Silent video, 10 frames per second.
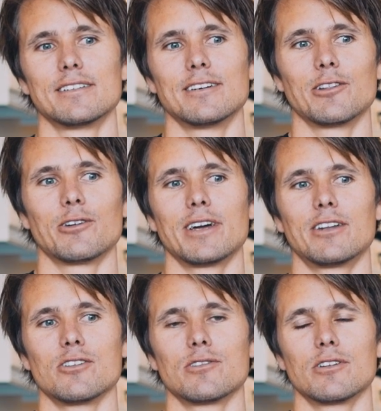Although I
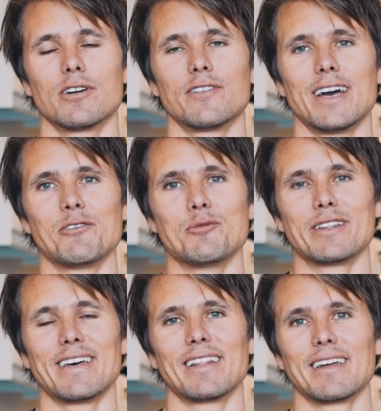don't know if I have the
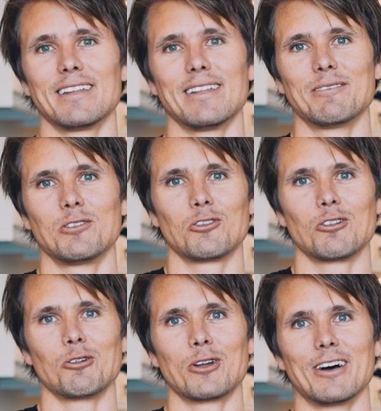mentality to
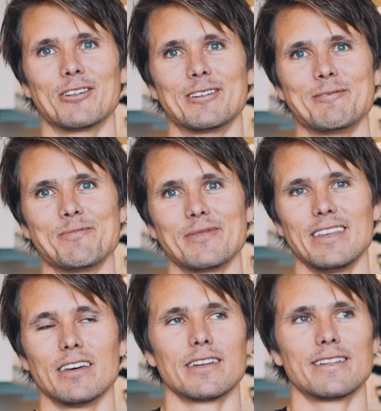slow down.
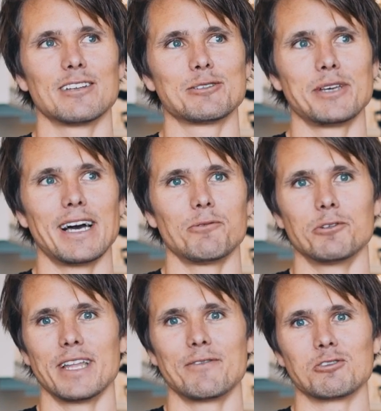Yanni tells me I
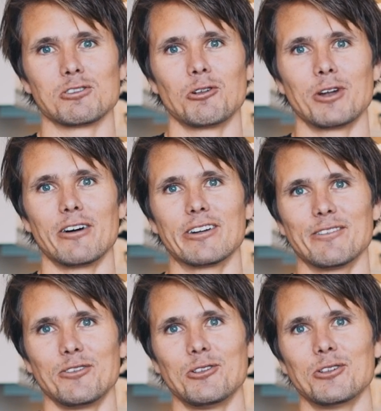will never slow down.
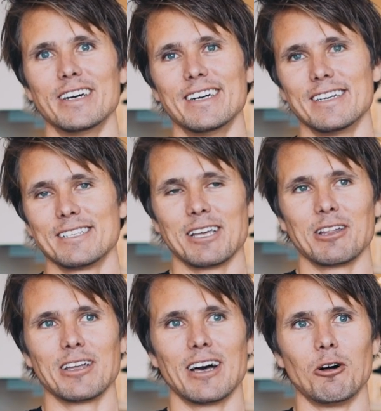If you
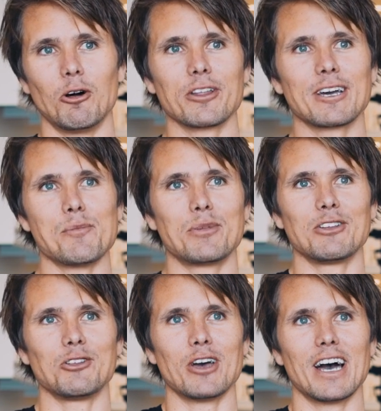sell all the
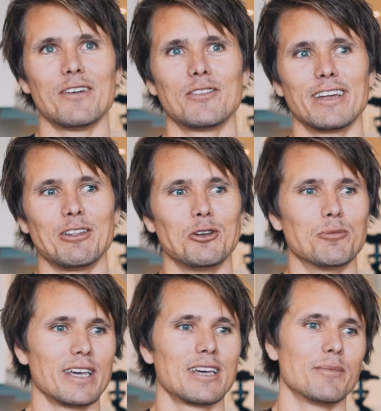companies you have and you
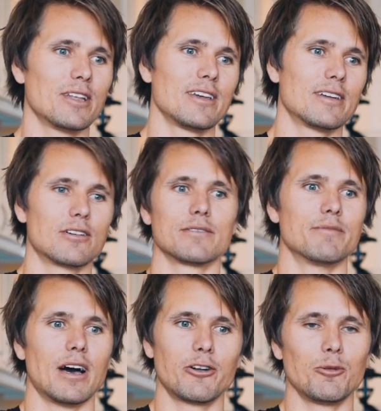make 1 million or
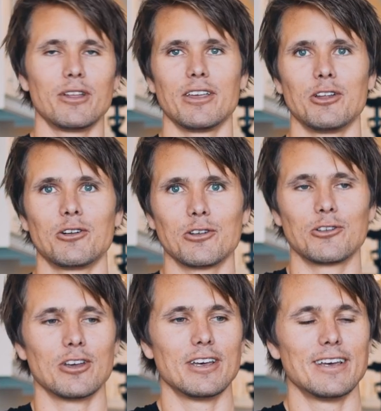100 million euros,